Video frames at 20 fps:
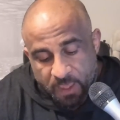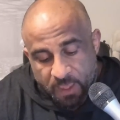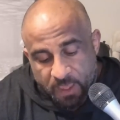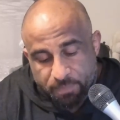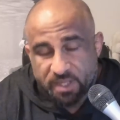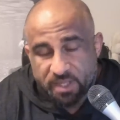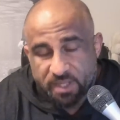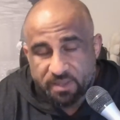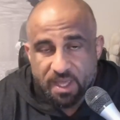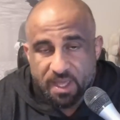
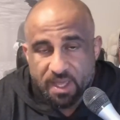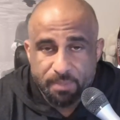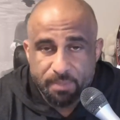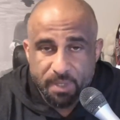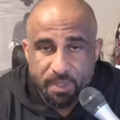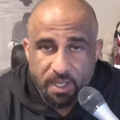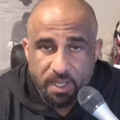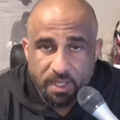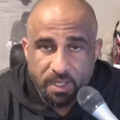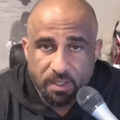being that
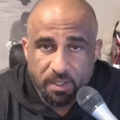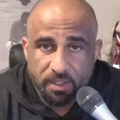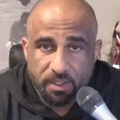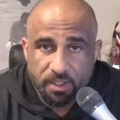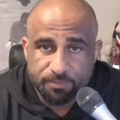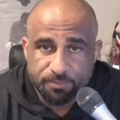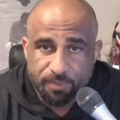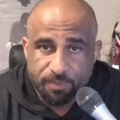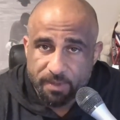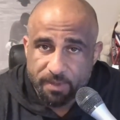big
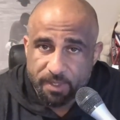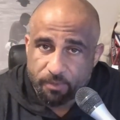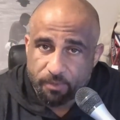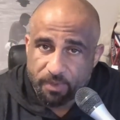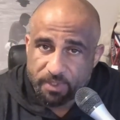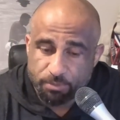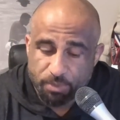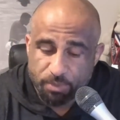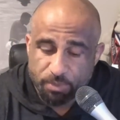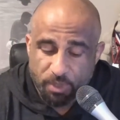is probably going to
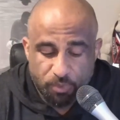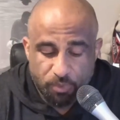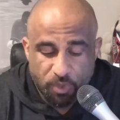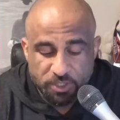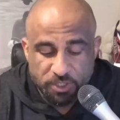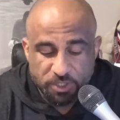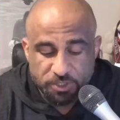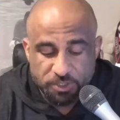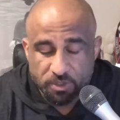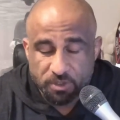raise your blood
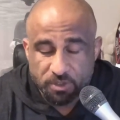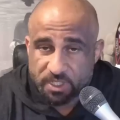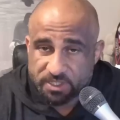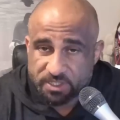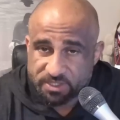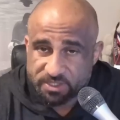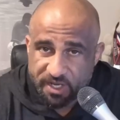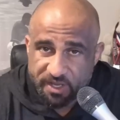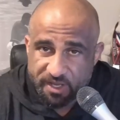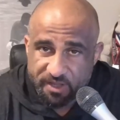pressure.
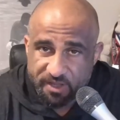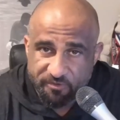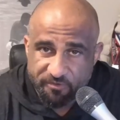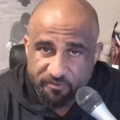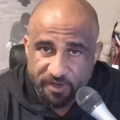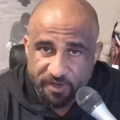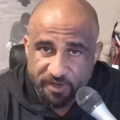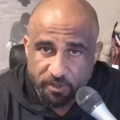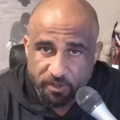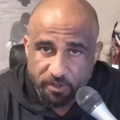That's going to have
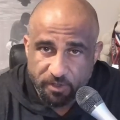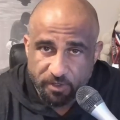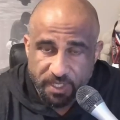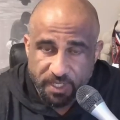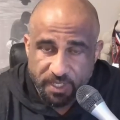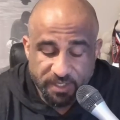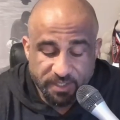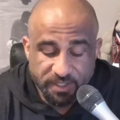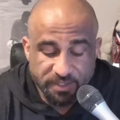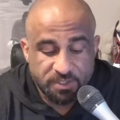effect on your
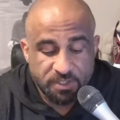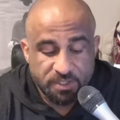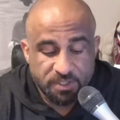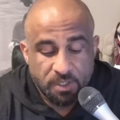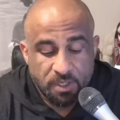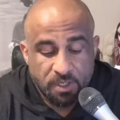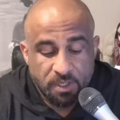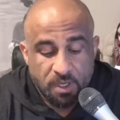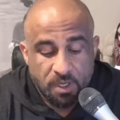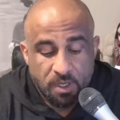kidneys.
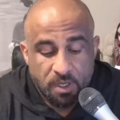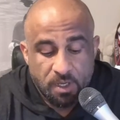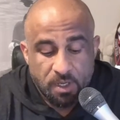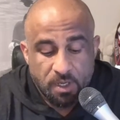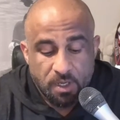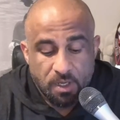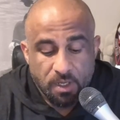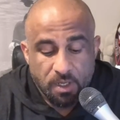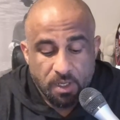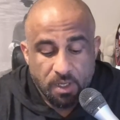
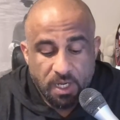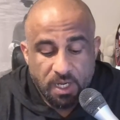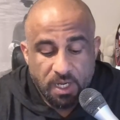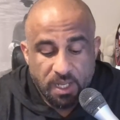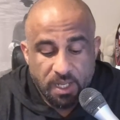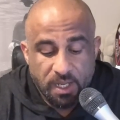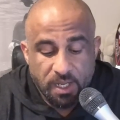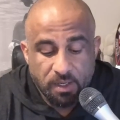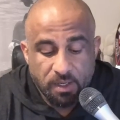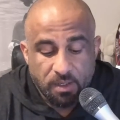
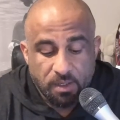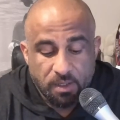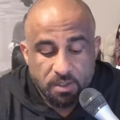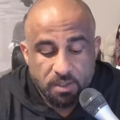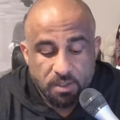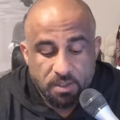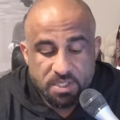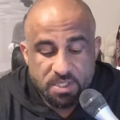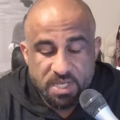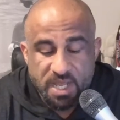Eating
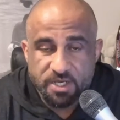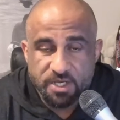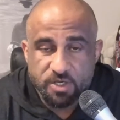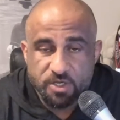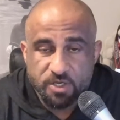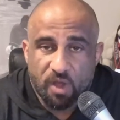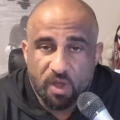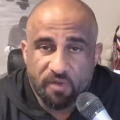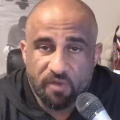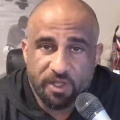10 to
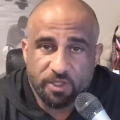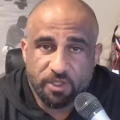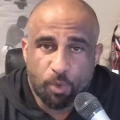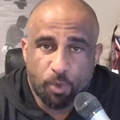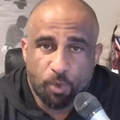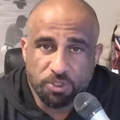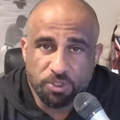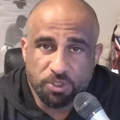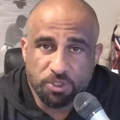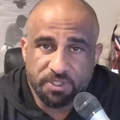12 ounce
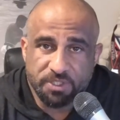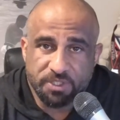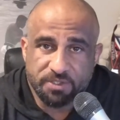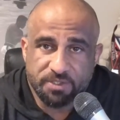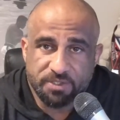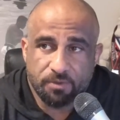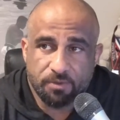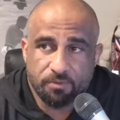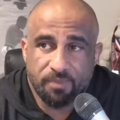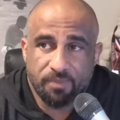
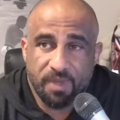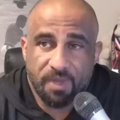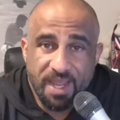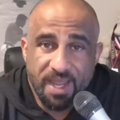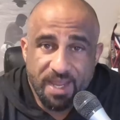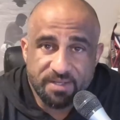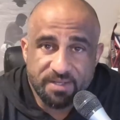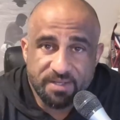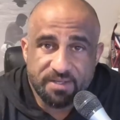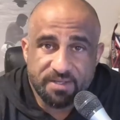portions,
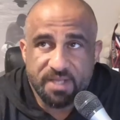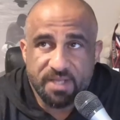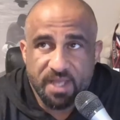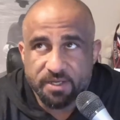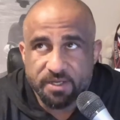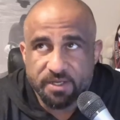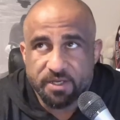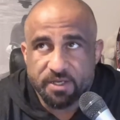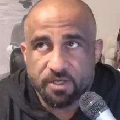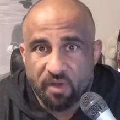8 to
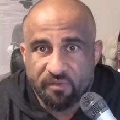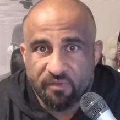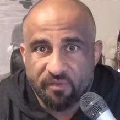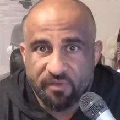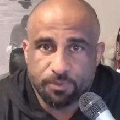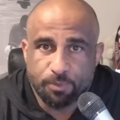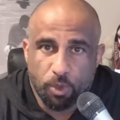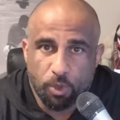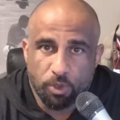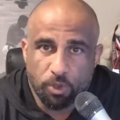10 to 12
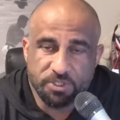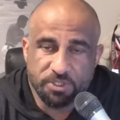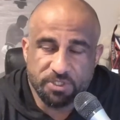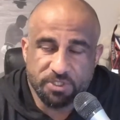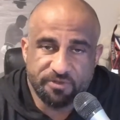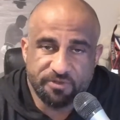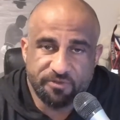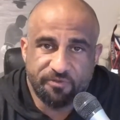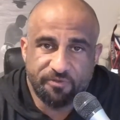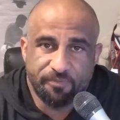ounce portions
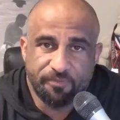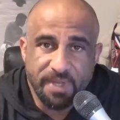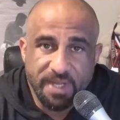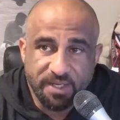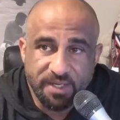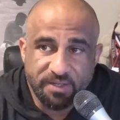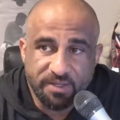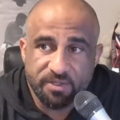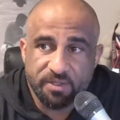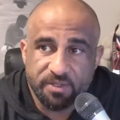of
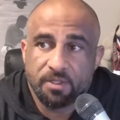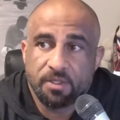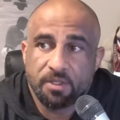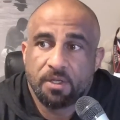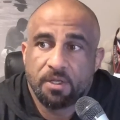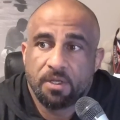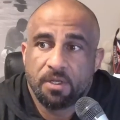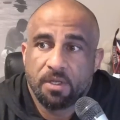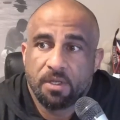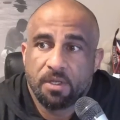meat
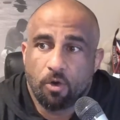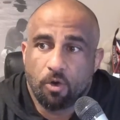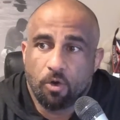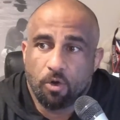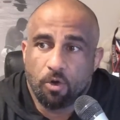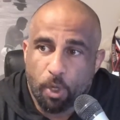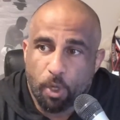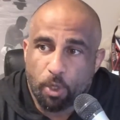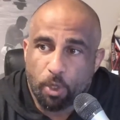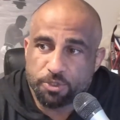or
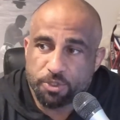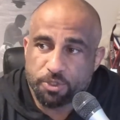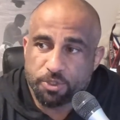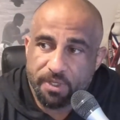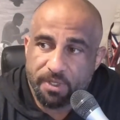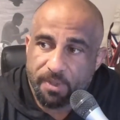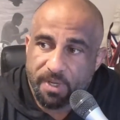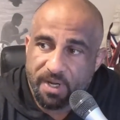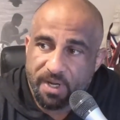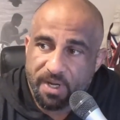poultry
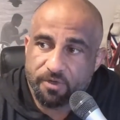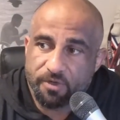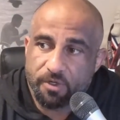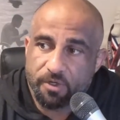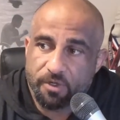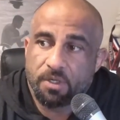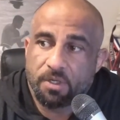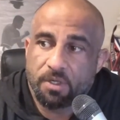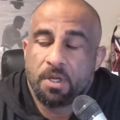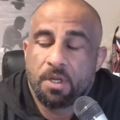or
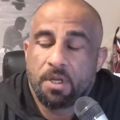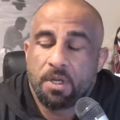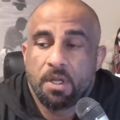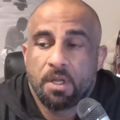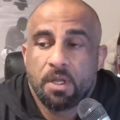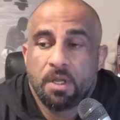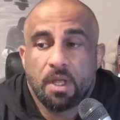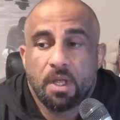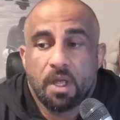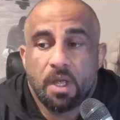whatever,
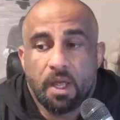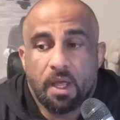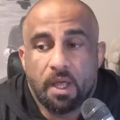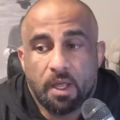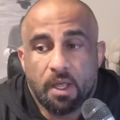you